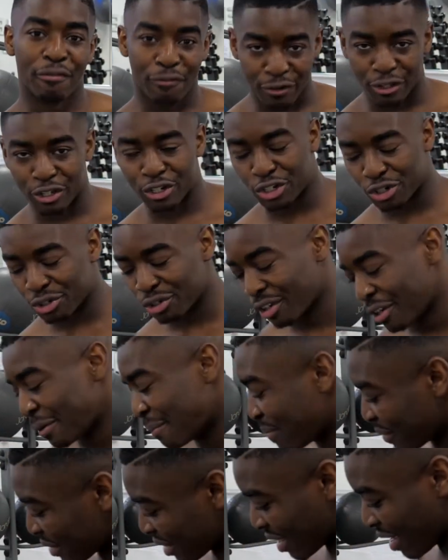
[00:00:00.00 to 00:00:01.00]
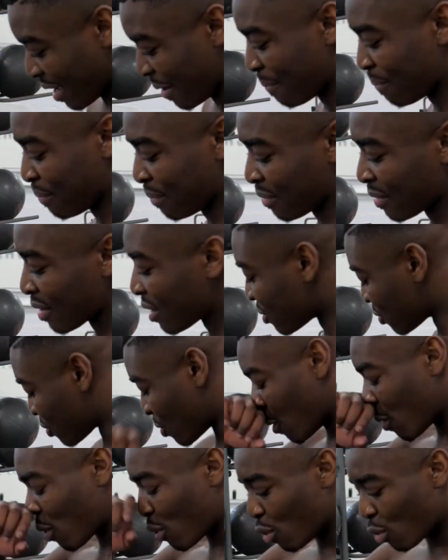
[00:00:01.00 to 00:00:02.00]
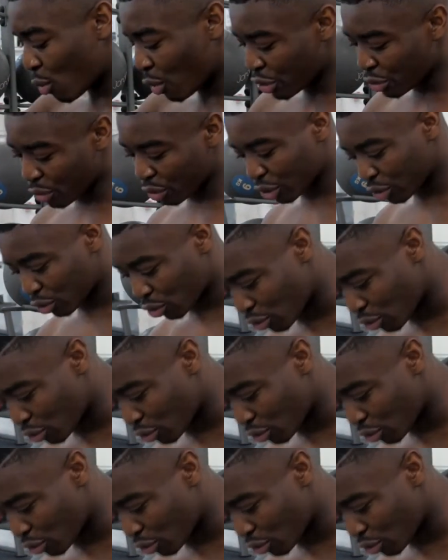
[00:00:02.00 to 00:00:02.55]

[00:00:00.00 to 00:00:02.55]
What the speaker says: finish you, yeah? So cool, what you want to